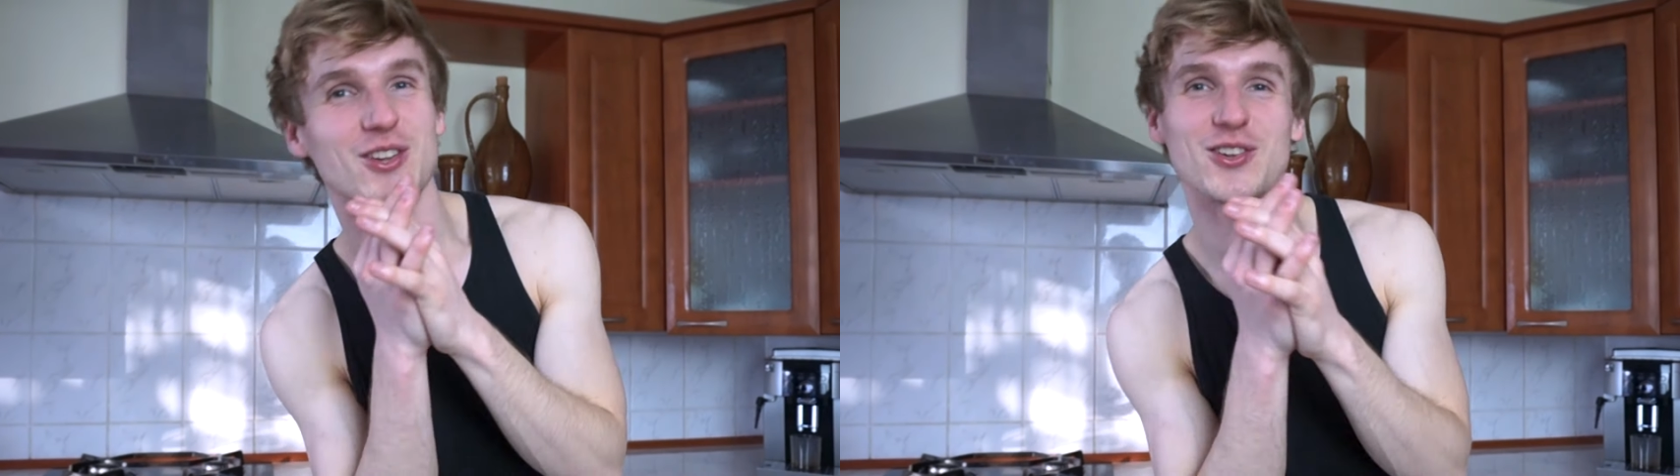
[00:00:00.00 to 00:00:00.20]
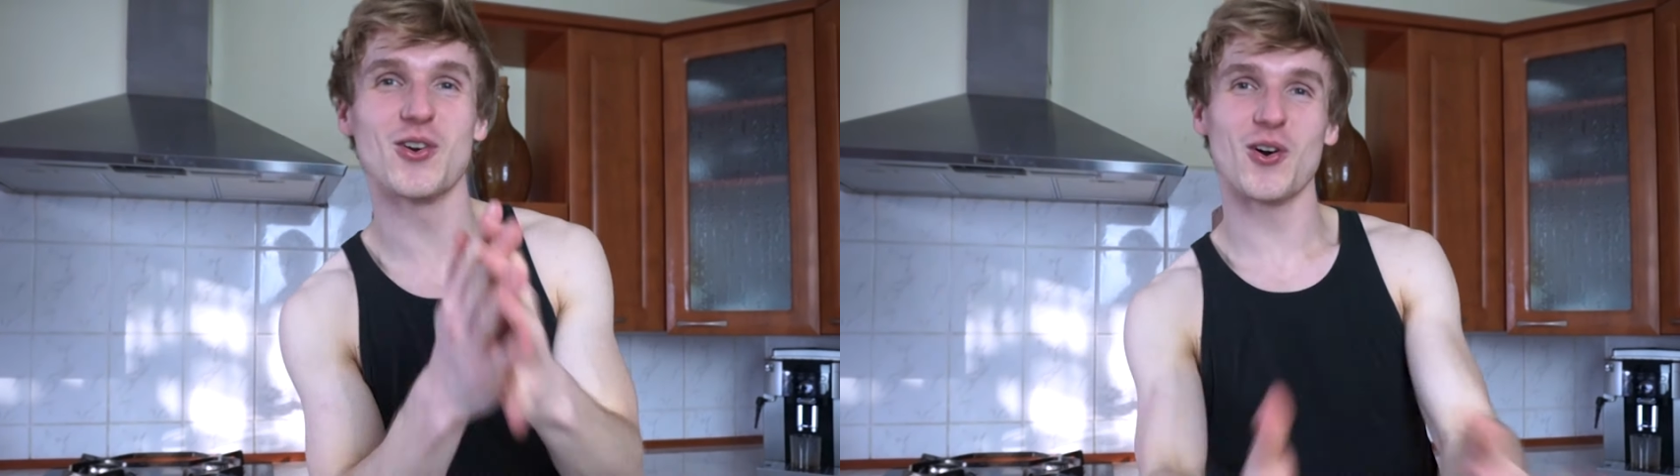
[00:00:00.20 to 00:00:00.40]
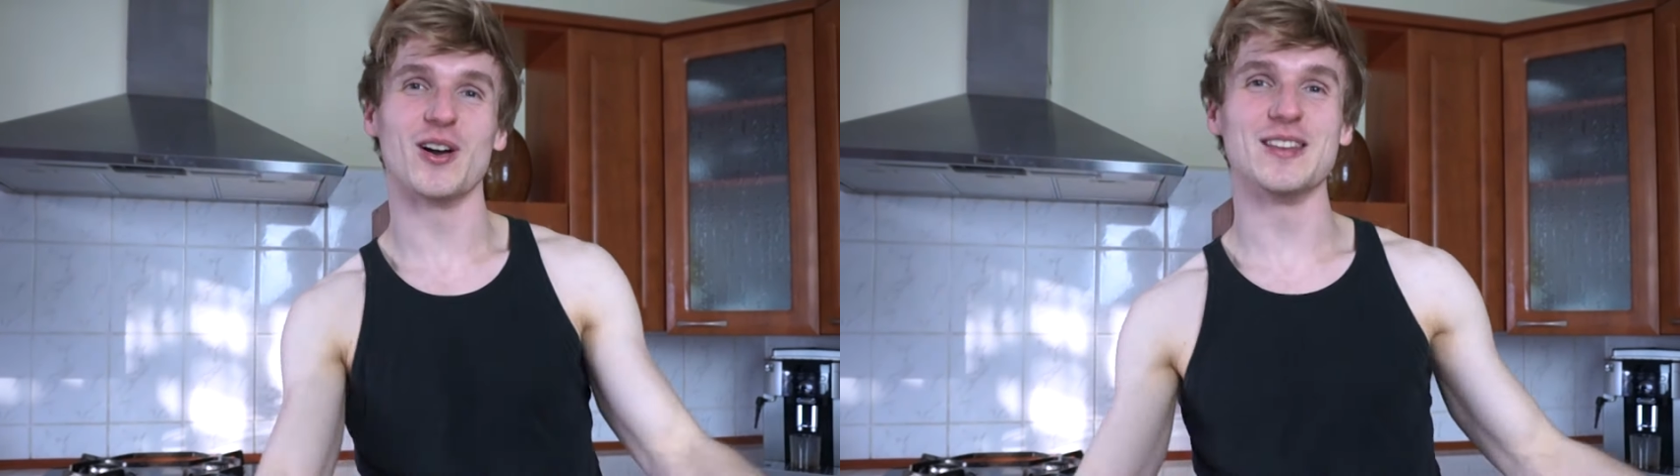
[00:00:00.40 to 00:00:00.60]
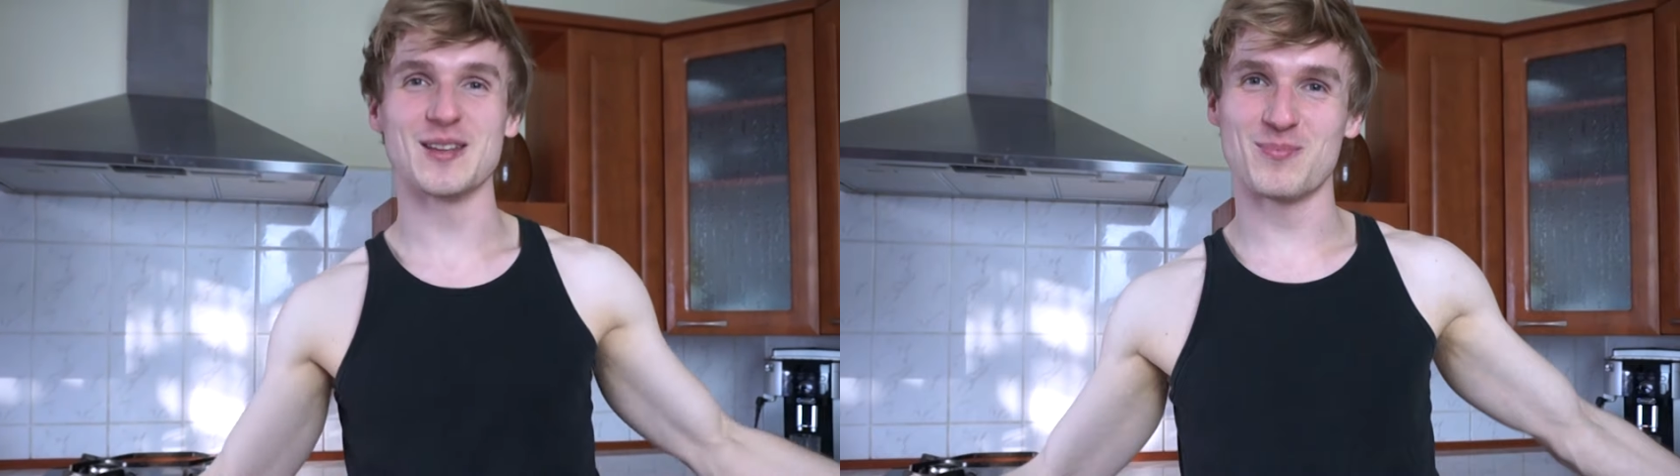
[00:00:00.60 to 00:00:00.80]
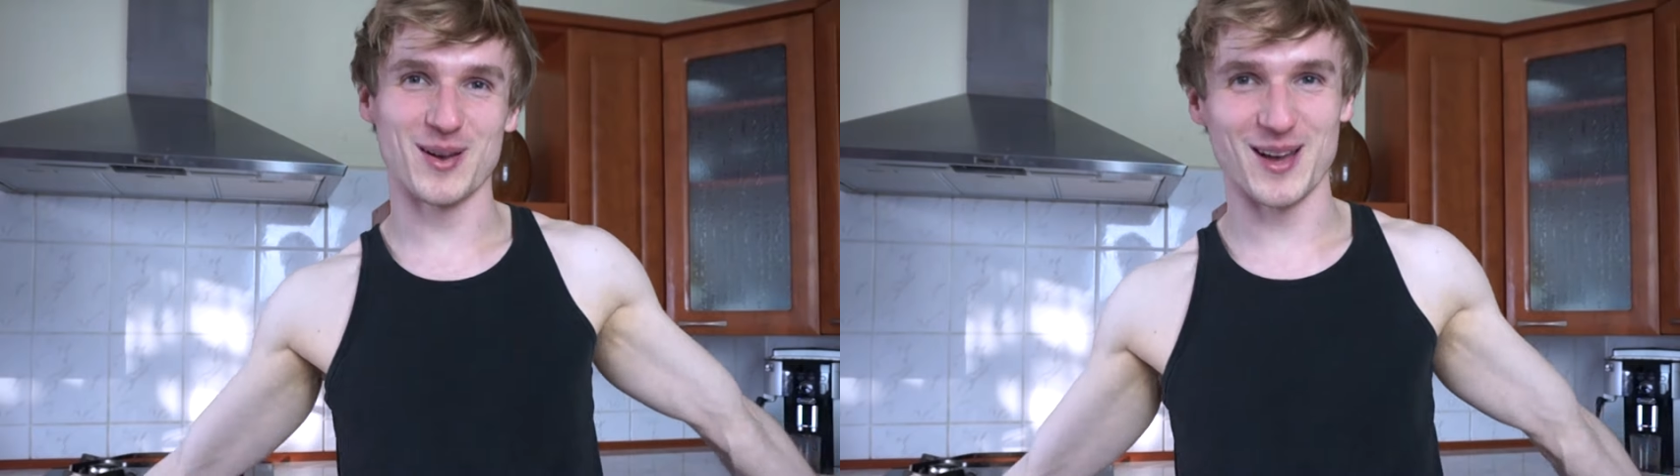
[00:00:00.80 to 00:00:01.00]
you're in
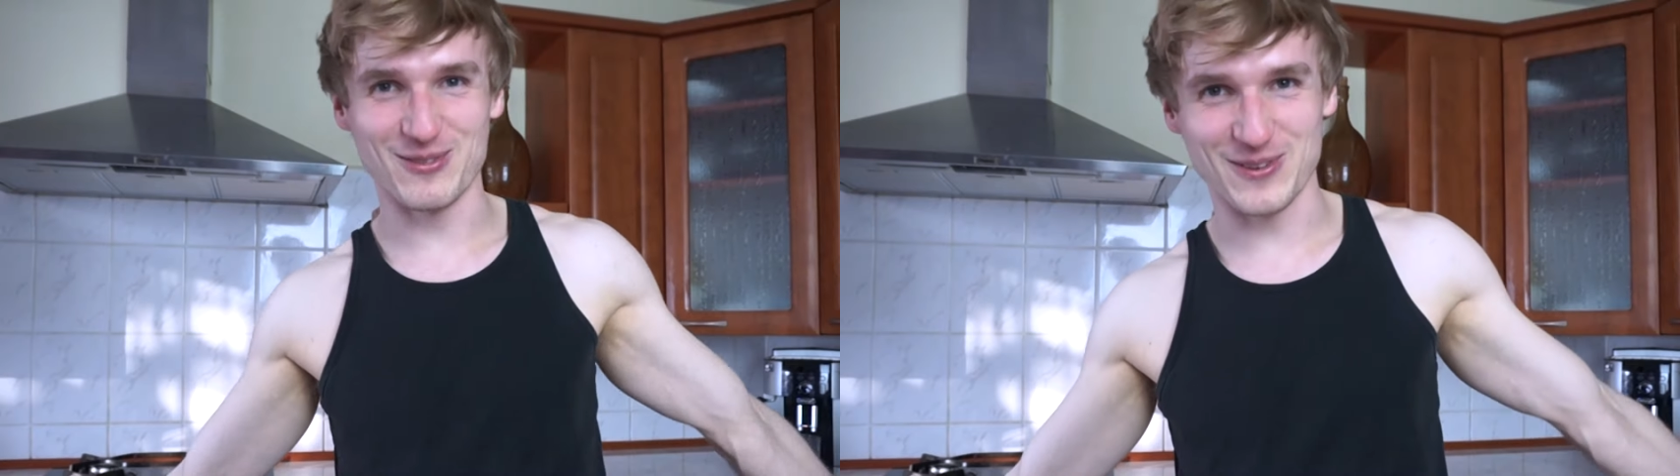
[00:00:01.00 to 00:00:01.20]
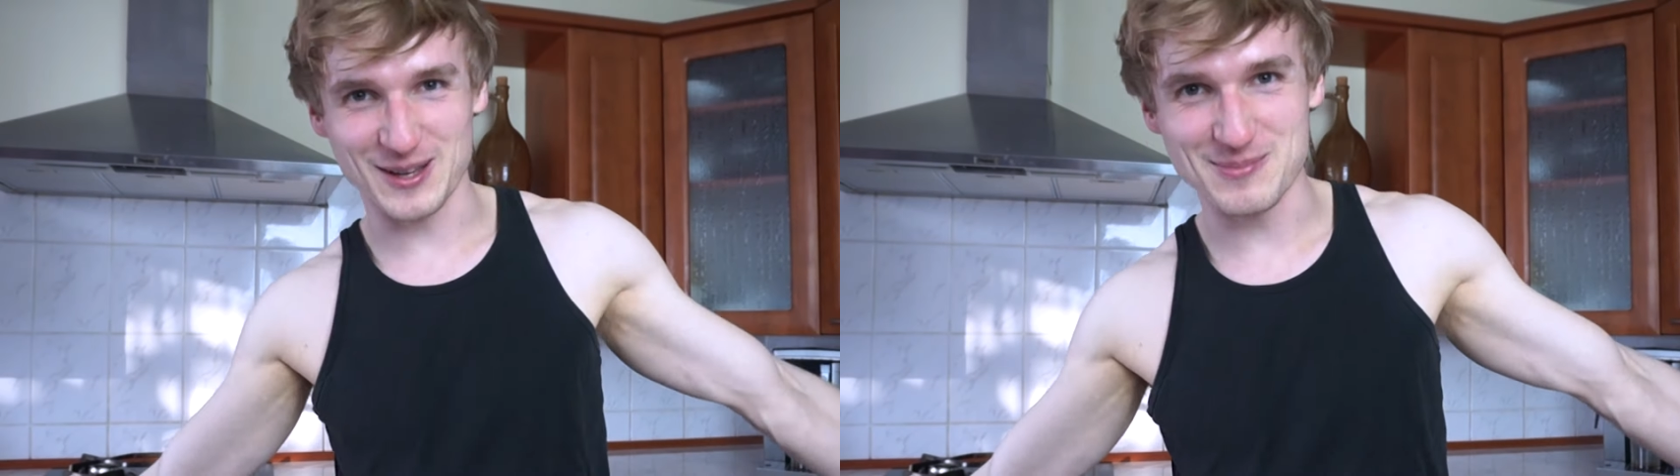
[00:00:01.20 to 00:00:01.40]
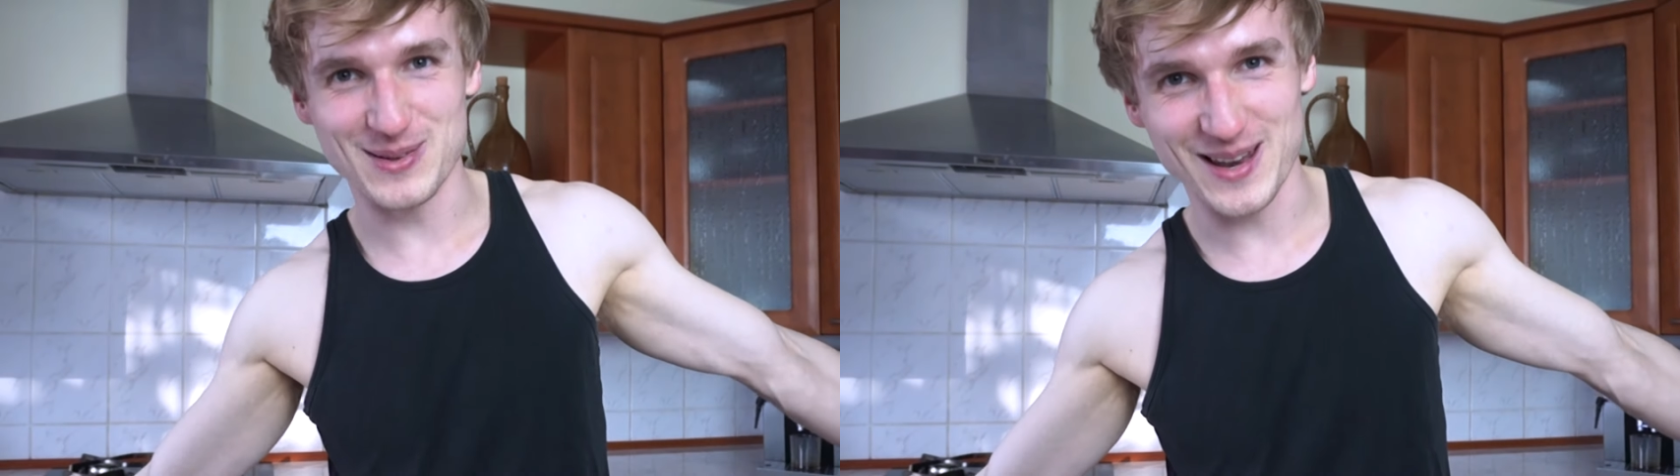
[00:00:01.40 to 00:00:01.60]
the perfect